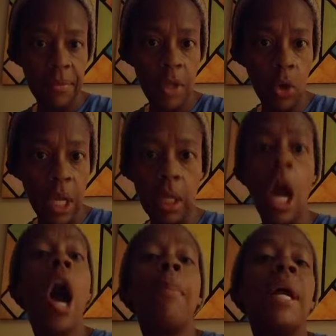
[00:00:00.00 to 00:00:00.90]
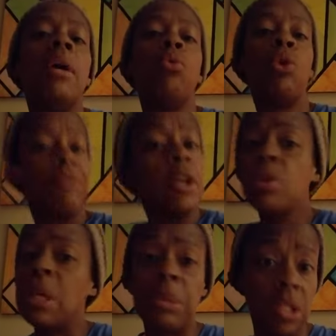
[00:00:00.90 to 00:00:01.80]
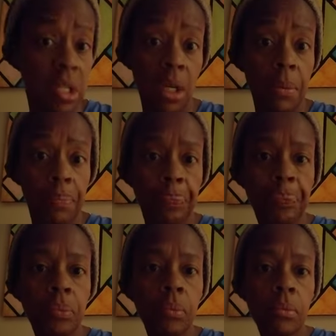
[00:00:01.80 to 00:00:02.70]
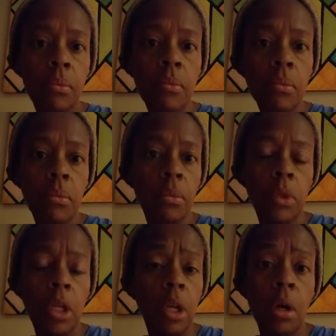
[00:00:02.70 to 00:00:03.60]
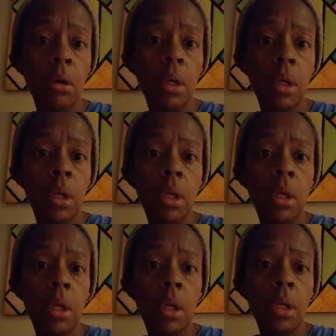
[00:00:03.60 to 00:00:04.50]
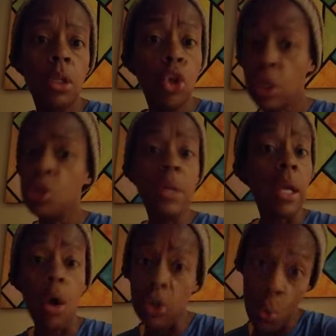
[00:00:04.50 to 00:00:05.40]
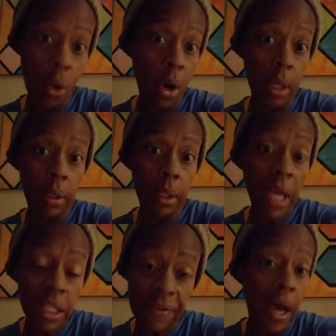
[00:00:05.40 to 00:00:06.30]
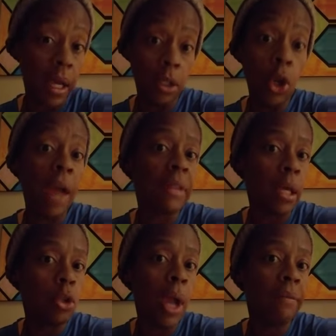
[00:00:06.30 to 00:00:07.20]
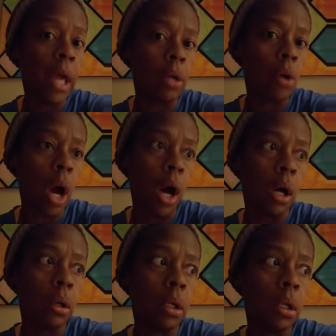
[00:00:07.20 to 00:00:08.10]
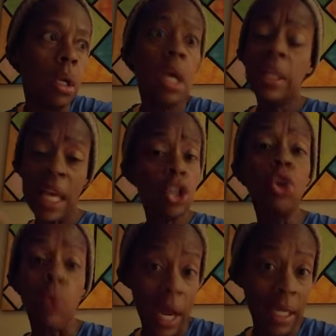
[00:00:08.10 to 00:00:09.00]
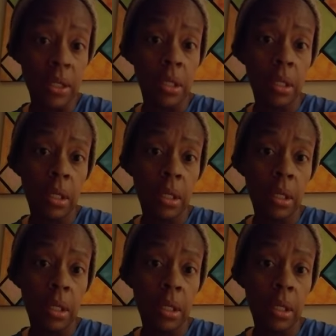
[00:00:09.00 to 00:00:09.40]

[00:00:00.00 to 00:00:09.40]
Okay, come and reveal something to them. You know, you can do that all you want, and that's fine. You have that. You have that. Uh, that's your right.